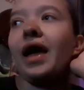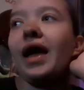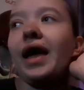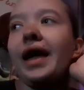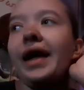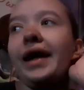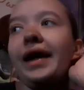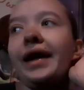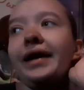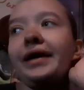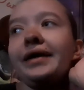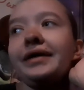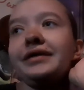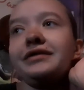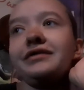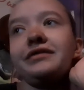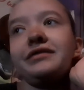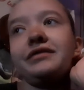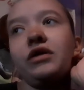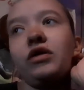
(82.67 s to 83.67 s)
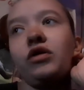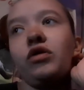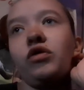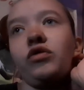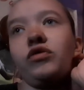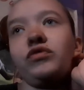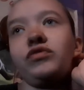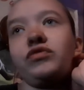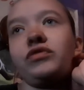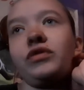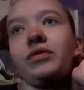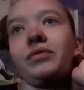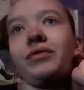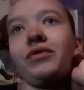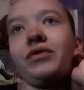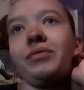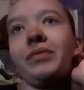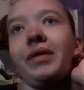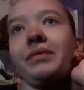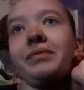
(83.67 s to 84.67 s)
And so some of
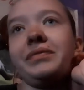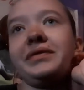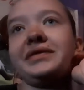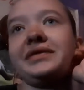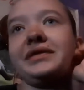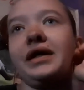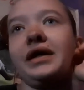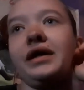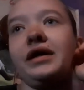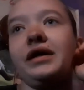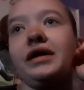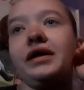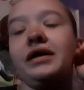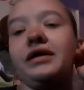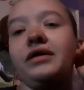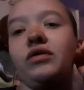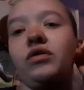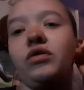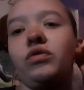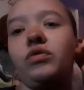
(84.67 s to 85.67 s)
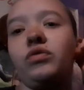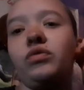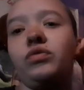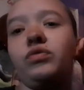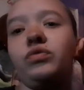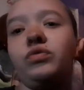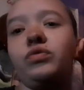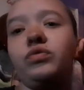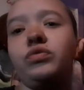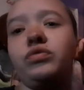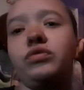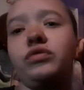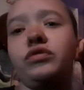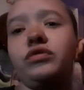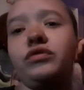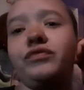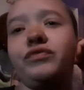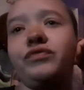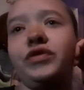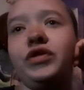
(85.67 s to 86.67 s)
you might be saying,
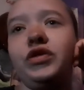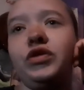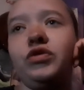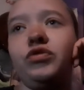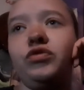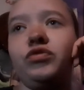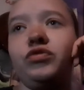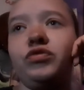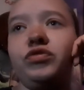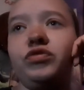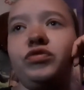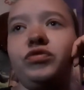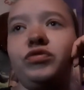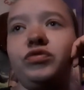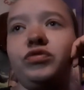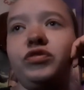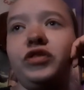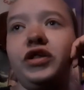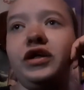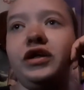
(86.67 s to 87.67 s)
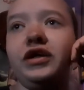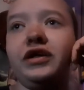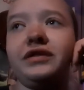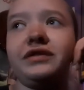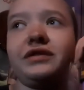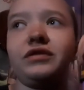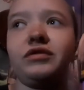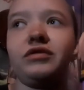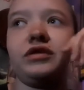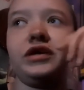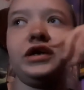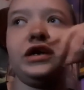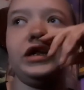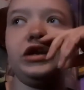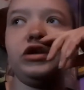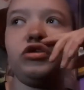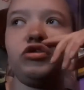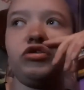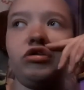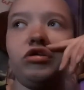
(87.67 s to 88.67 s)
well, you think it's her
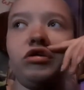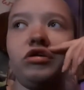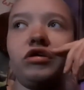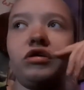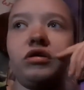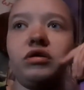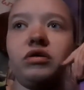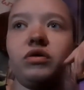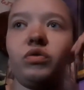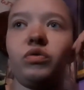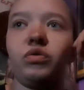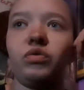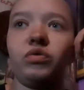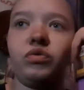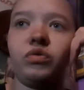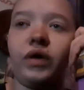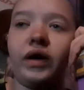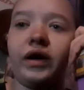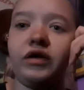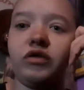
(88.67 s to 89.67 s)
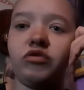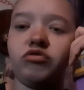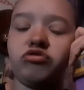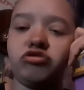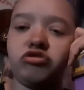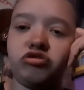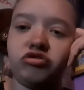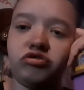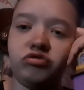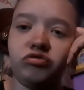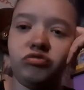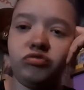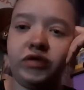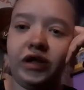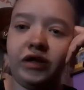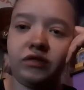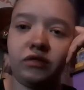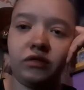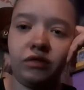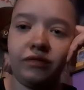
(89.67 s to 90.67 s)
eating dirt, why don't you
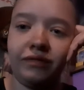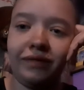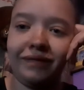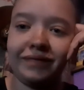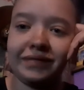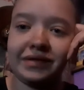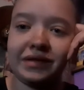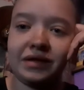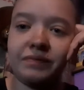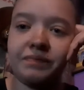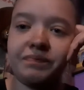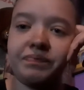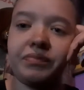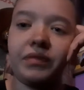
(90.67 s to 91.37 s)
cancel the vet visit?